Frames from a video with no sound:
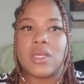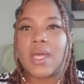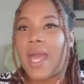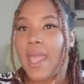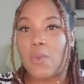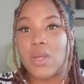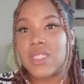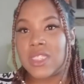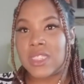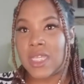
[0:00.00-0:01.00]
I
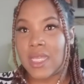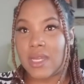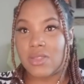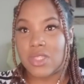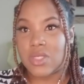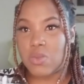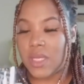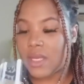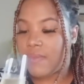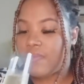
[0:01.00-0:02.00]
wanted to get out this week.